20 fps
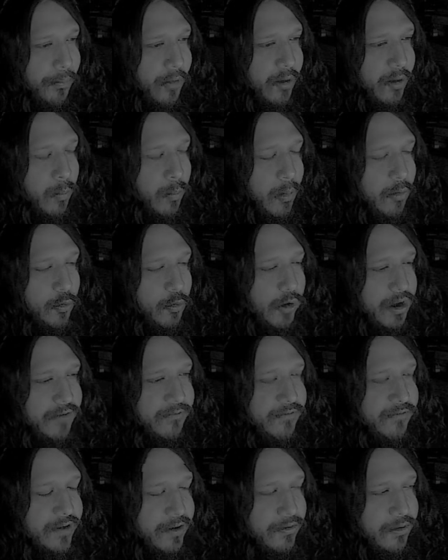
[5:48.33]
my wife
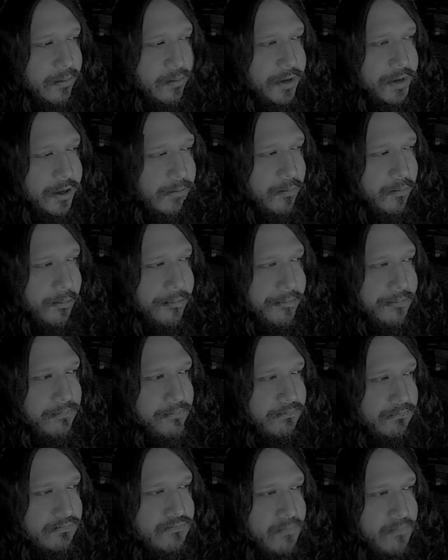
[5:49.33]
found them at
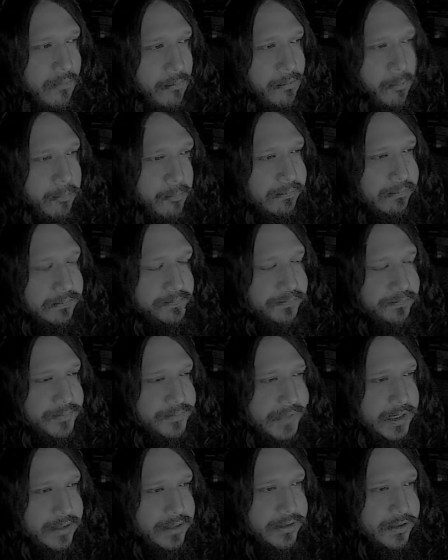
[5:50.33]

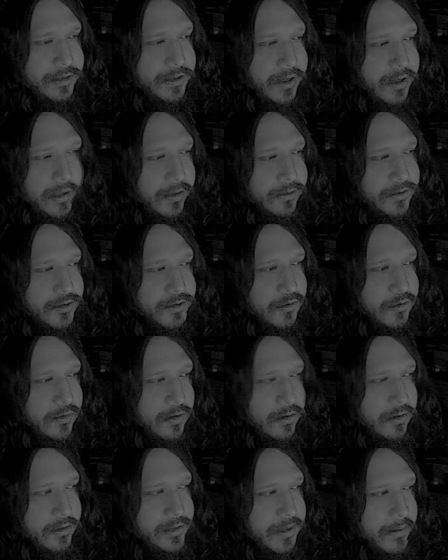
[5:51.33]
like the dollar
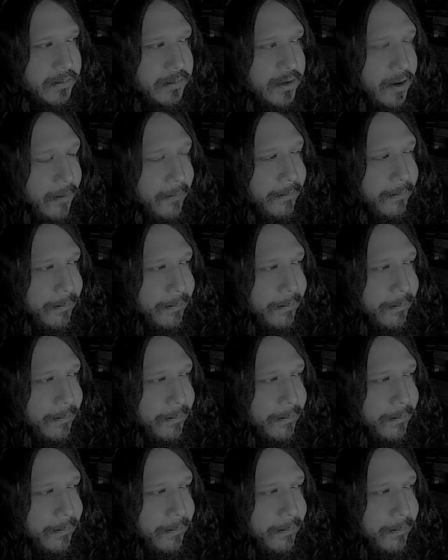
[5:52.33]
store or something,